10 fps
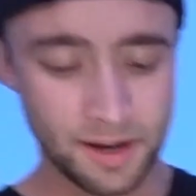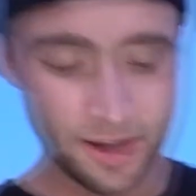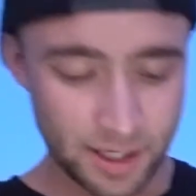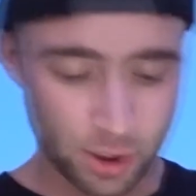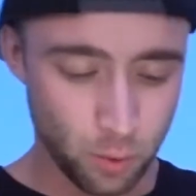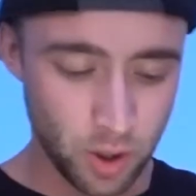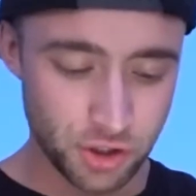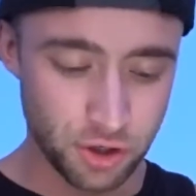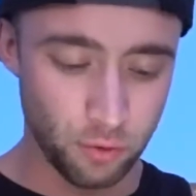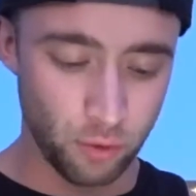Next
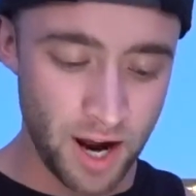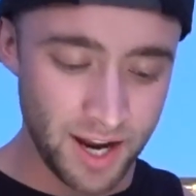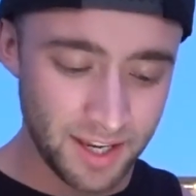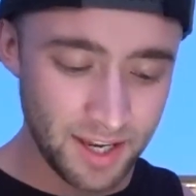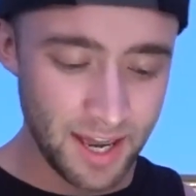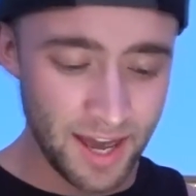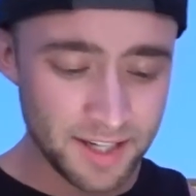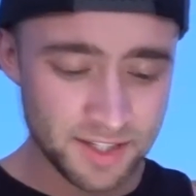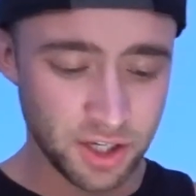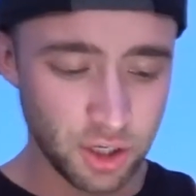question, Rocky
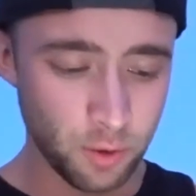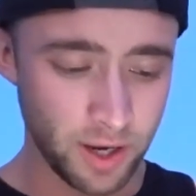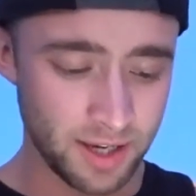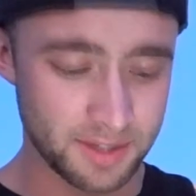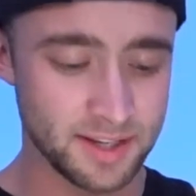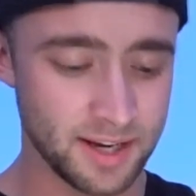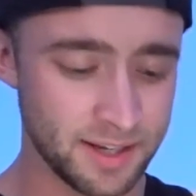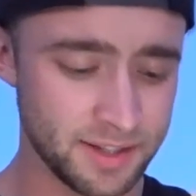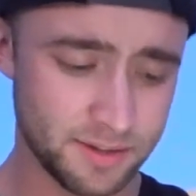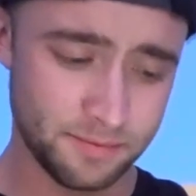XQ8
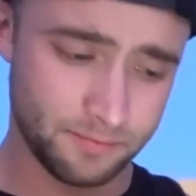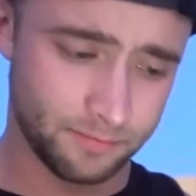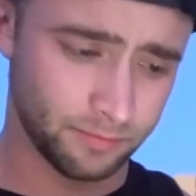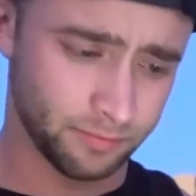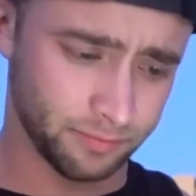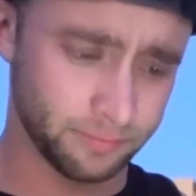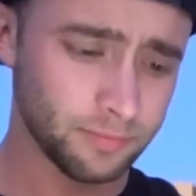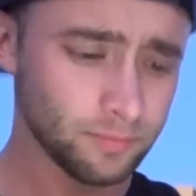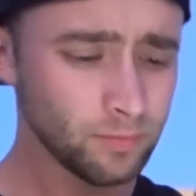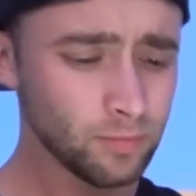says,
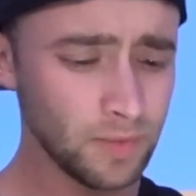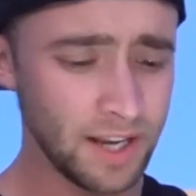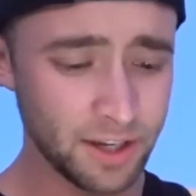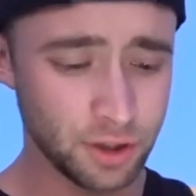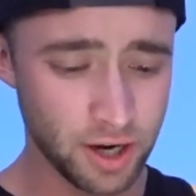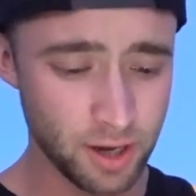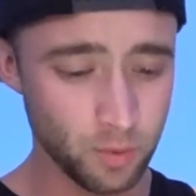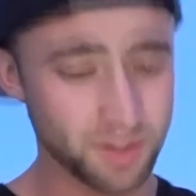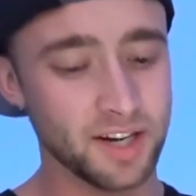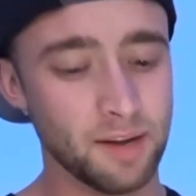hey Tregg,
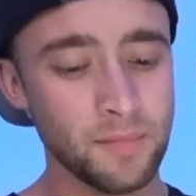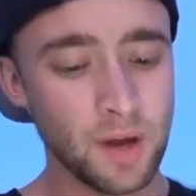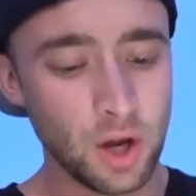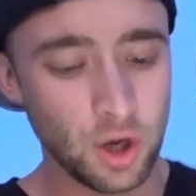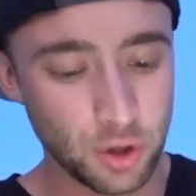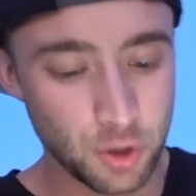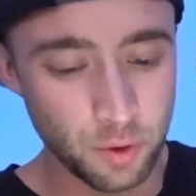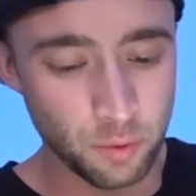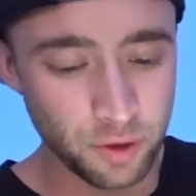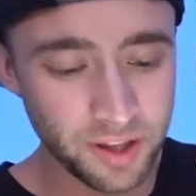what's up? Do
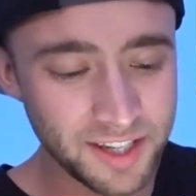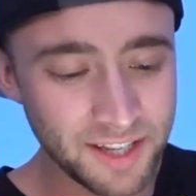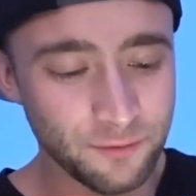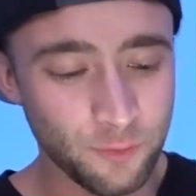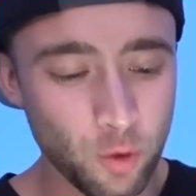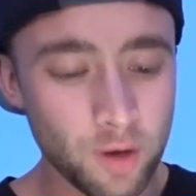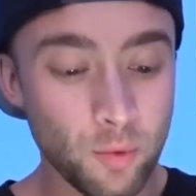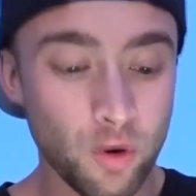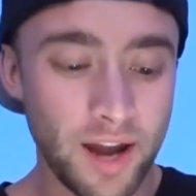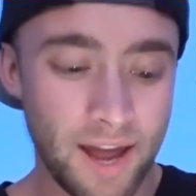we really need 4
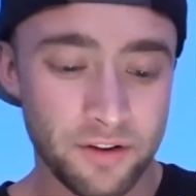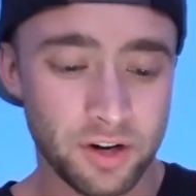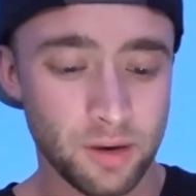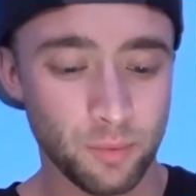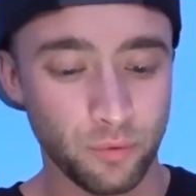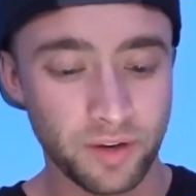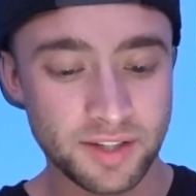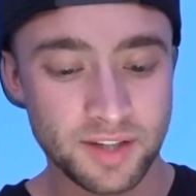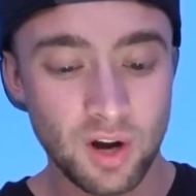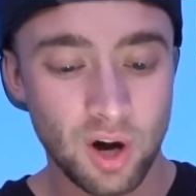more Avatar
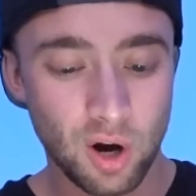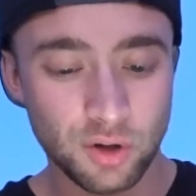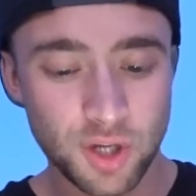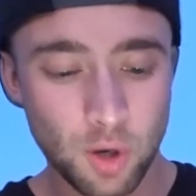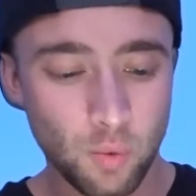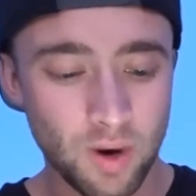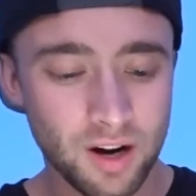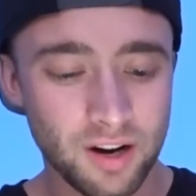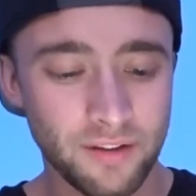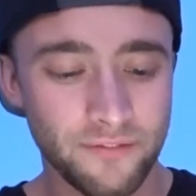movies? Also, what
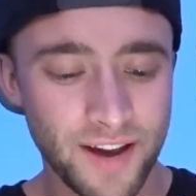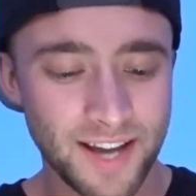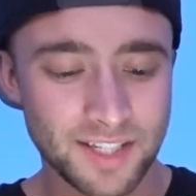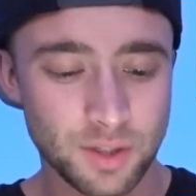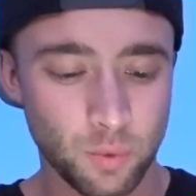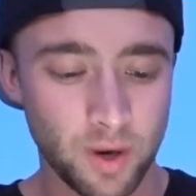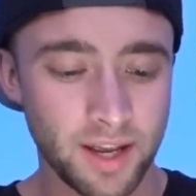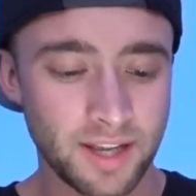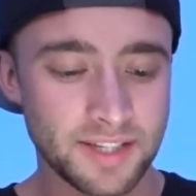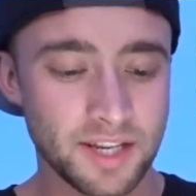are the fastest
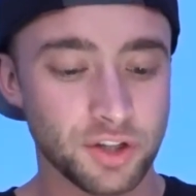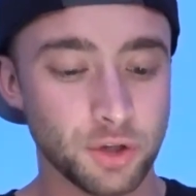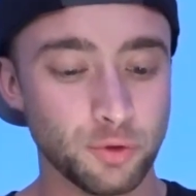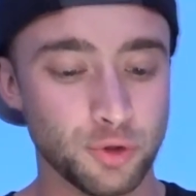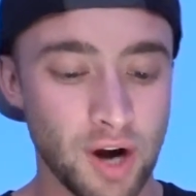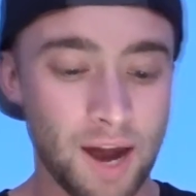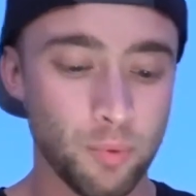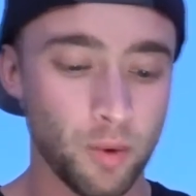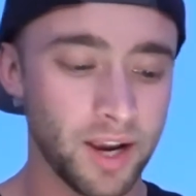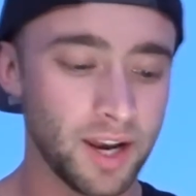ways to
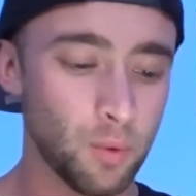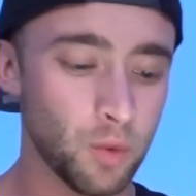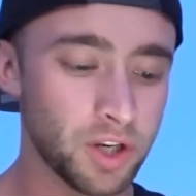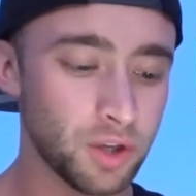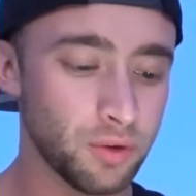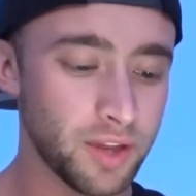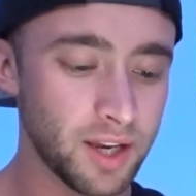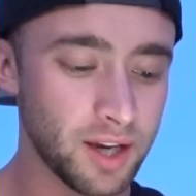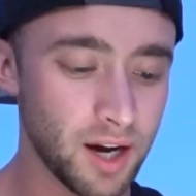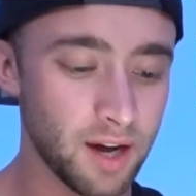drop weight, and what do you
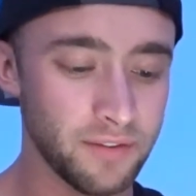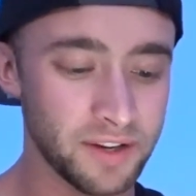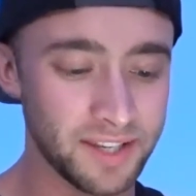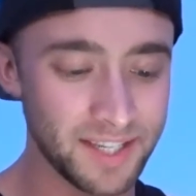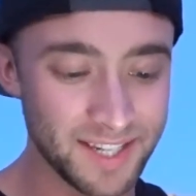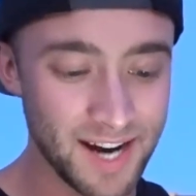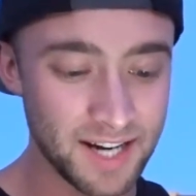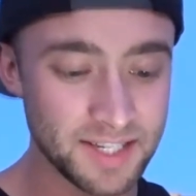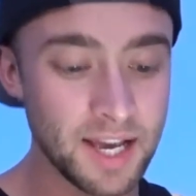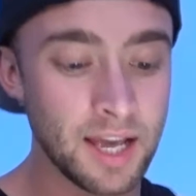think of
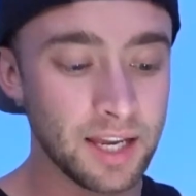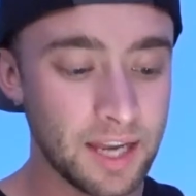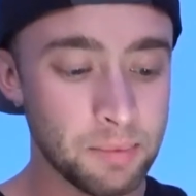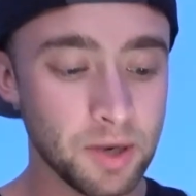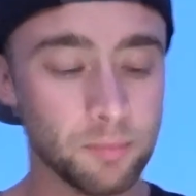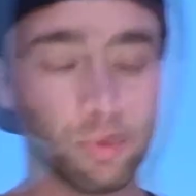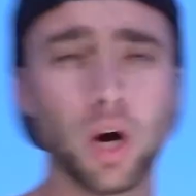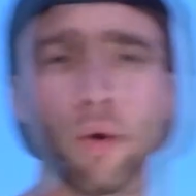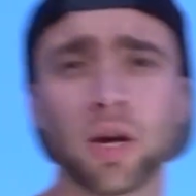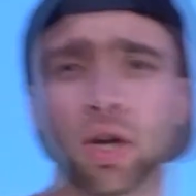detox? Keep it up,
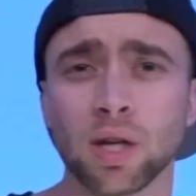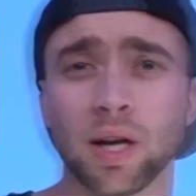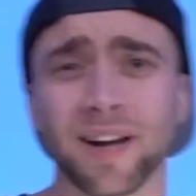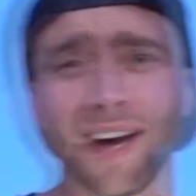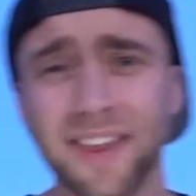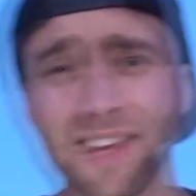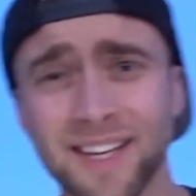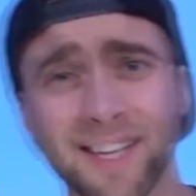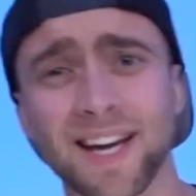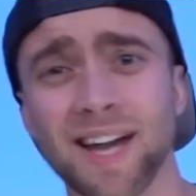bro, and good luck. I
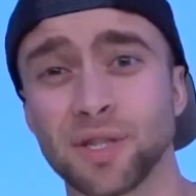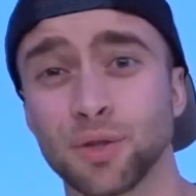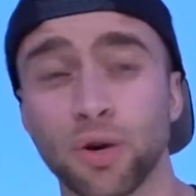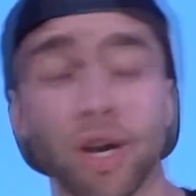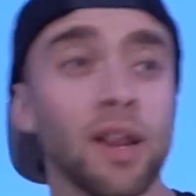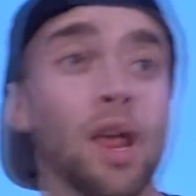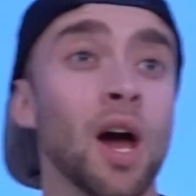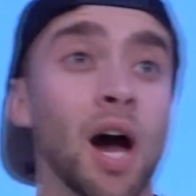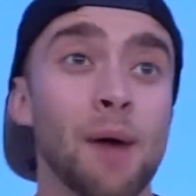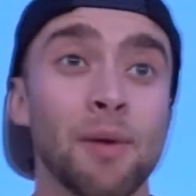think detox is great.
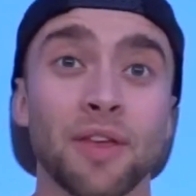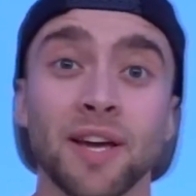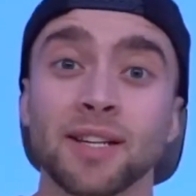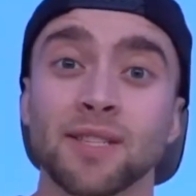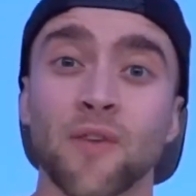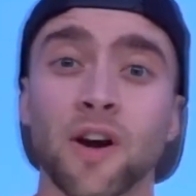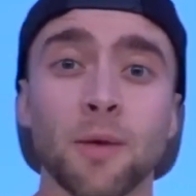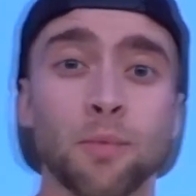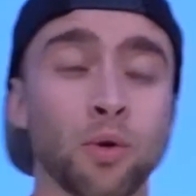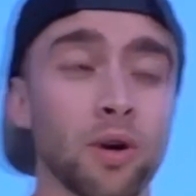I think it's very
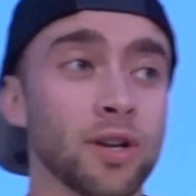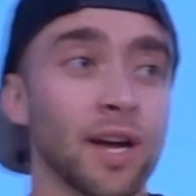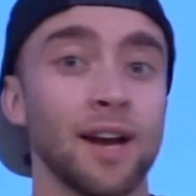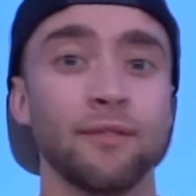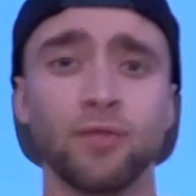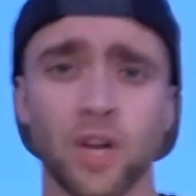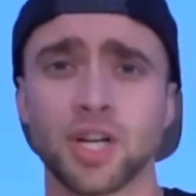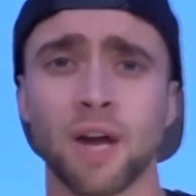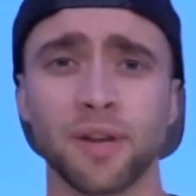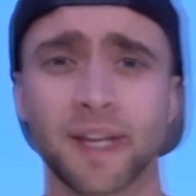important to kind of
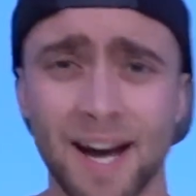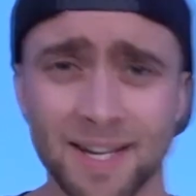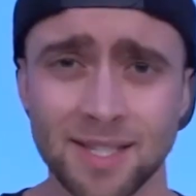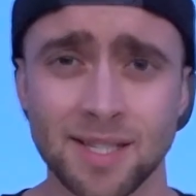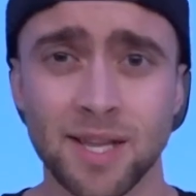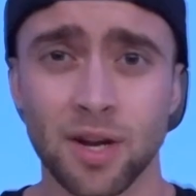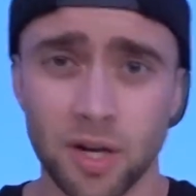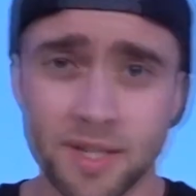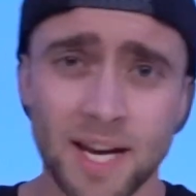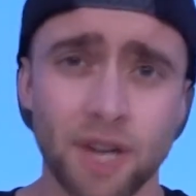flush out the toxins that are
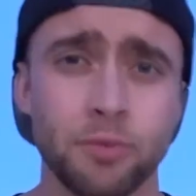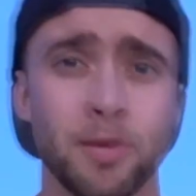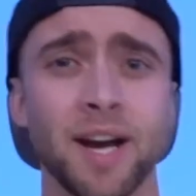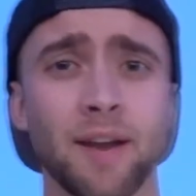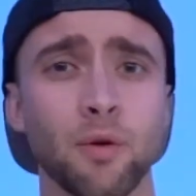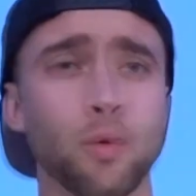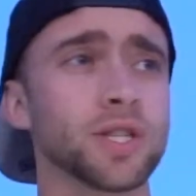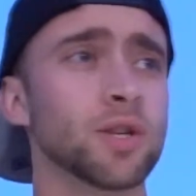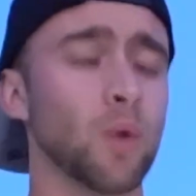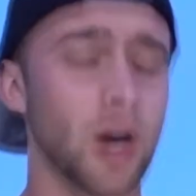inside your body every
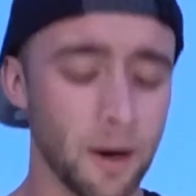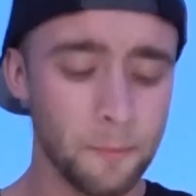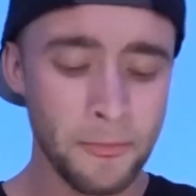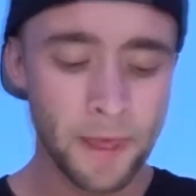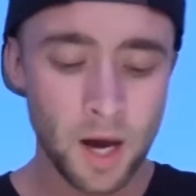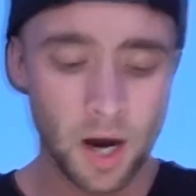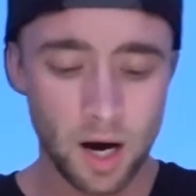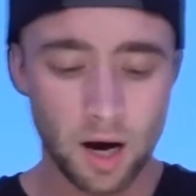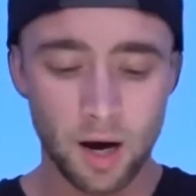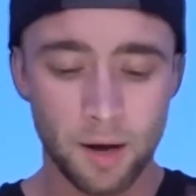once in a while.
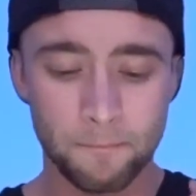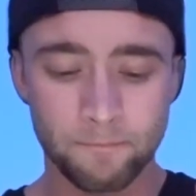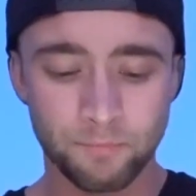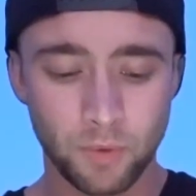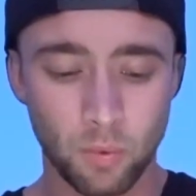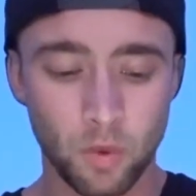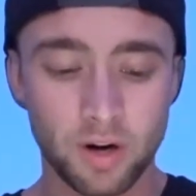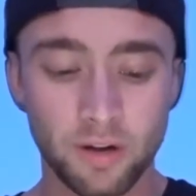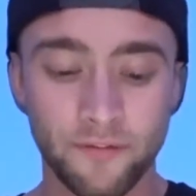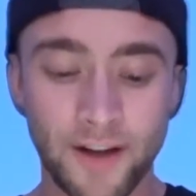What
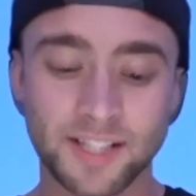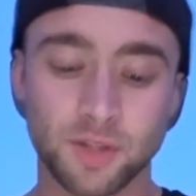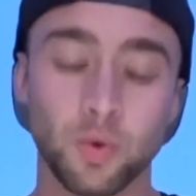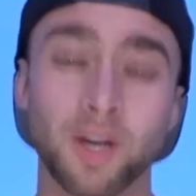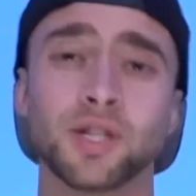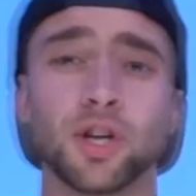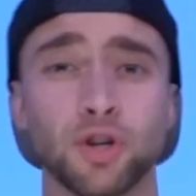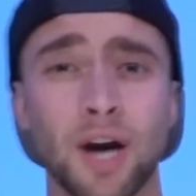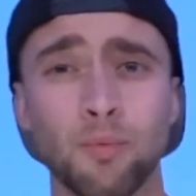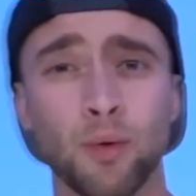are the fastest ways to
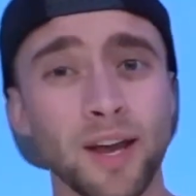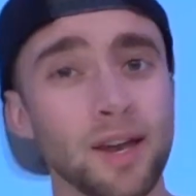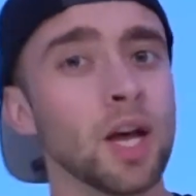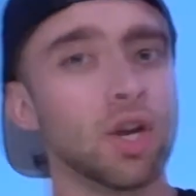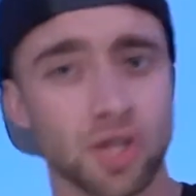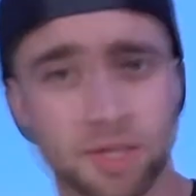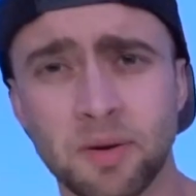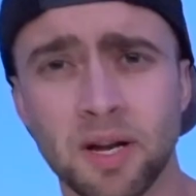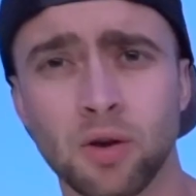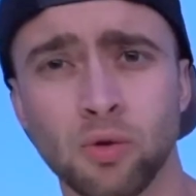drop weight? Just
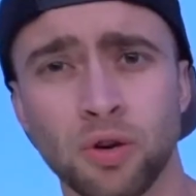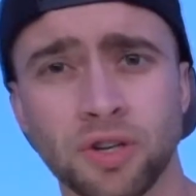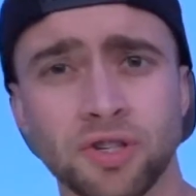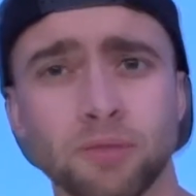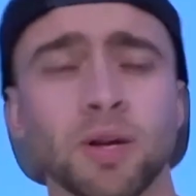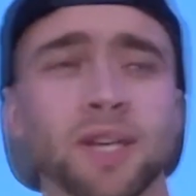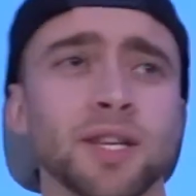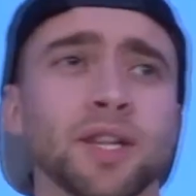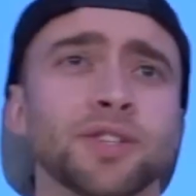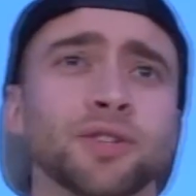be in a caloric surplus
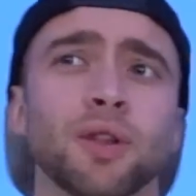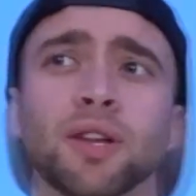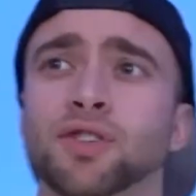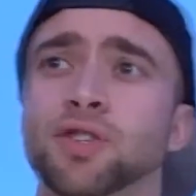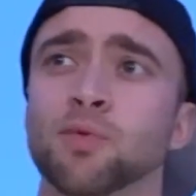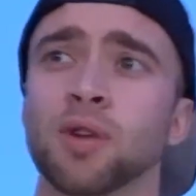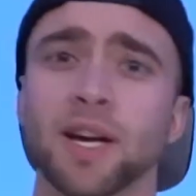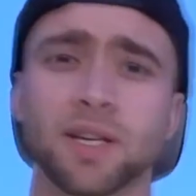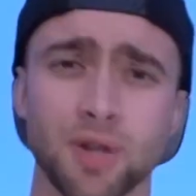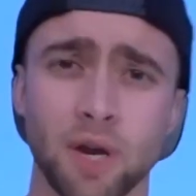unless you just want to
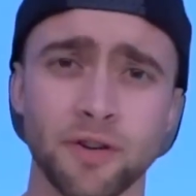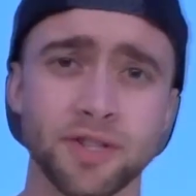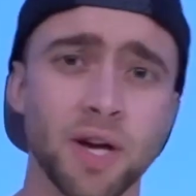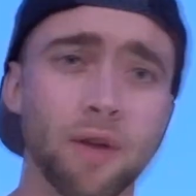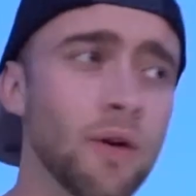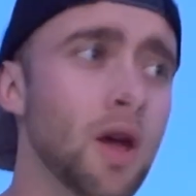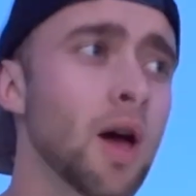like starve yourself.